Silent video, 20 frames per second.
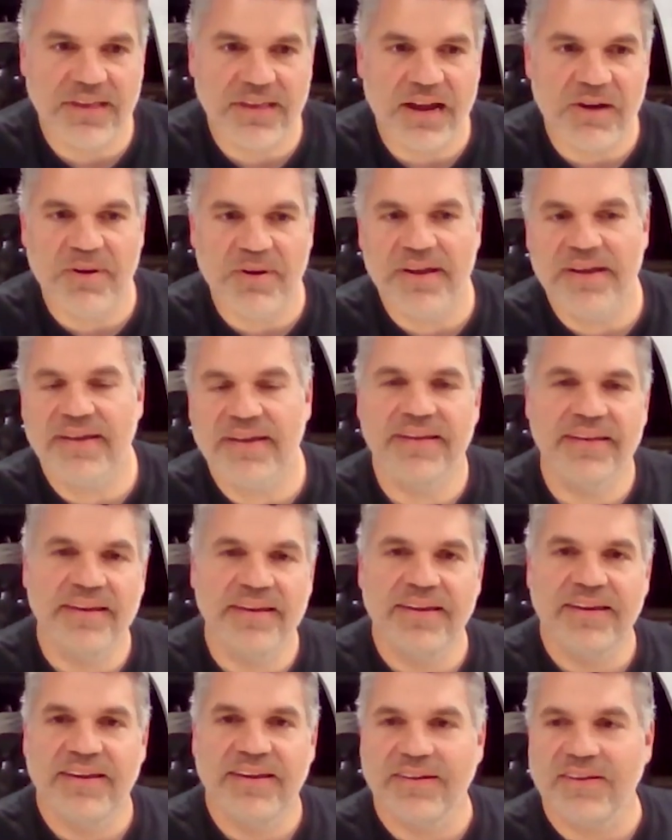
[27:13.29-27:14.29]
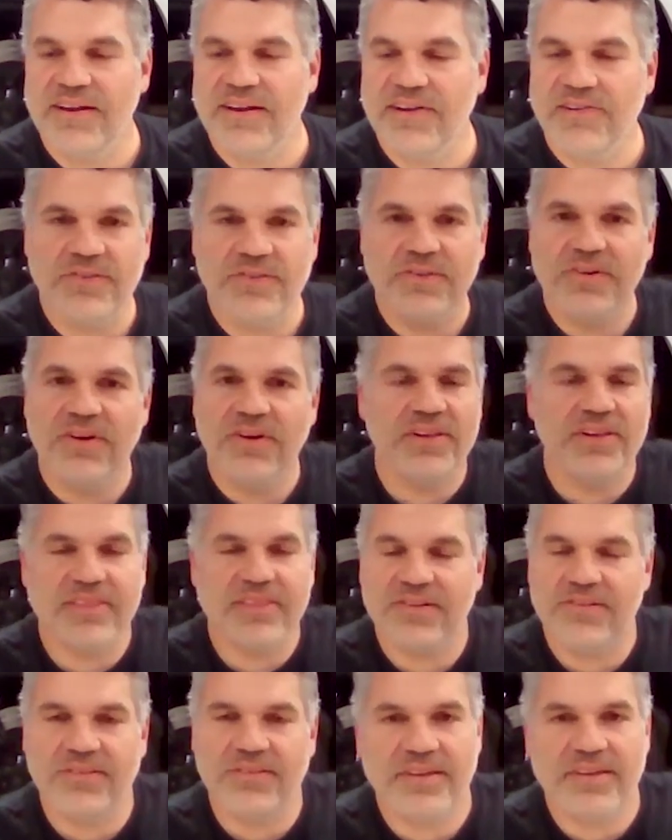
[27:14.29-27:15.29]
That way, you're installing
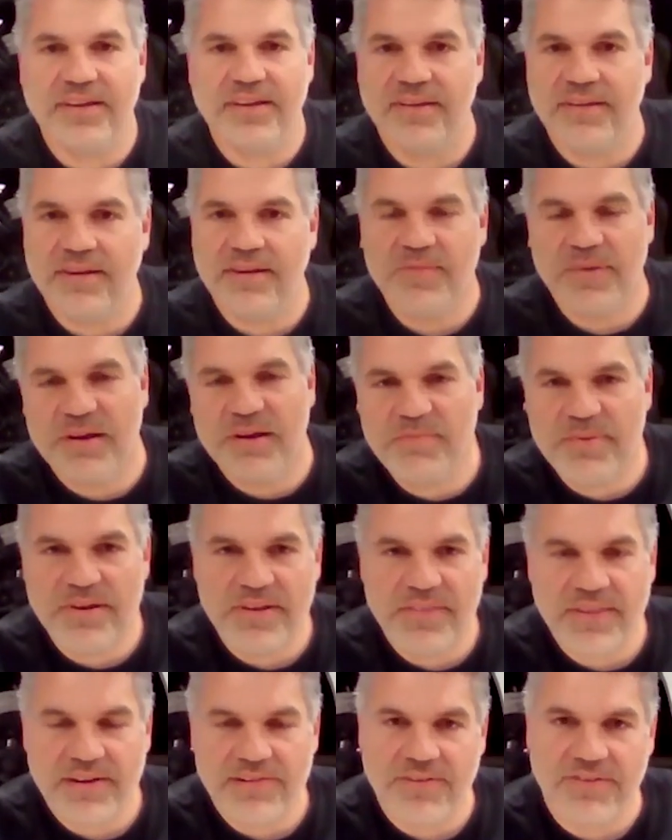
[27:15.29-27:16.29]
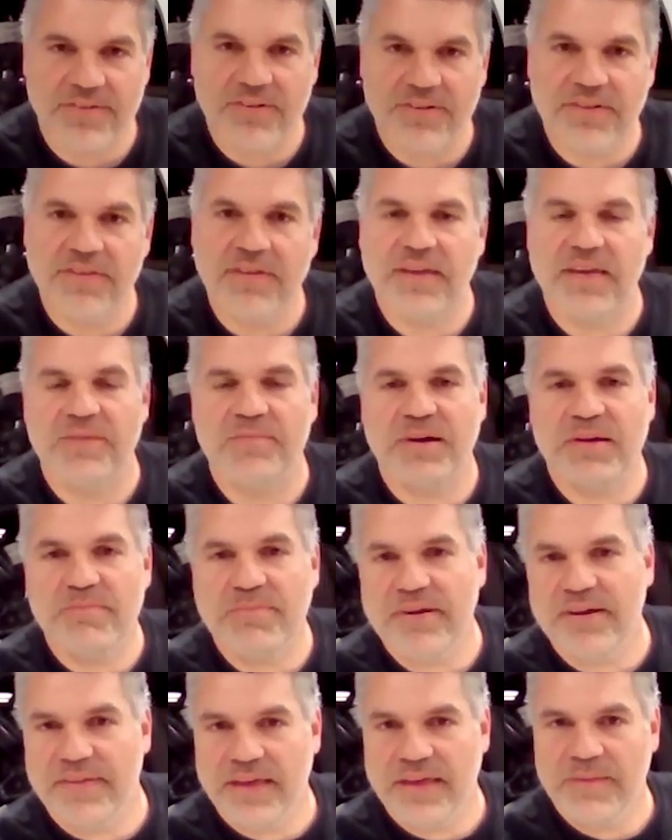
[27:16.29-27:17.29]
this thing and you might be in Arizona, you might
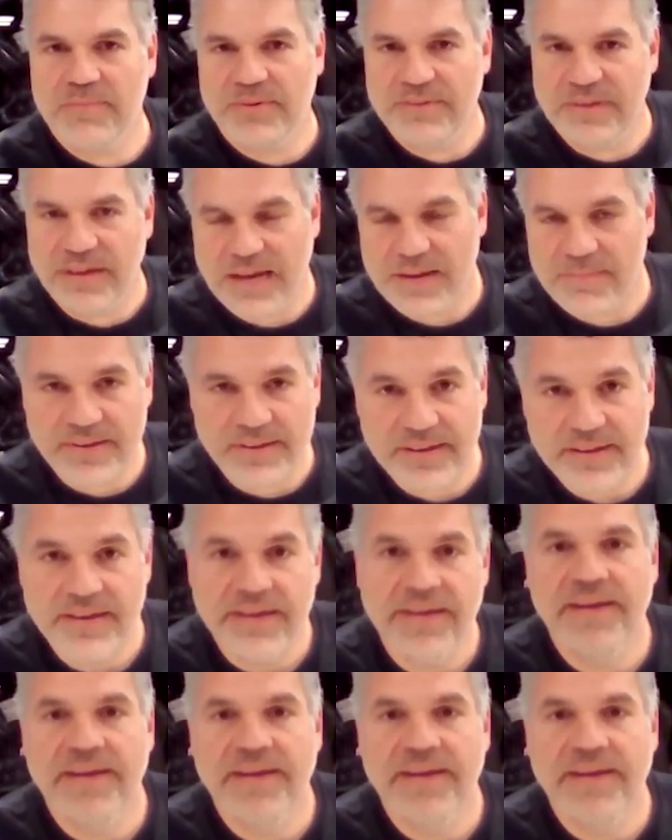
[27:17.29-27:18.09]
be in Abu Dhabi.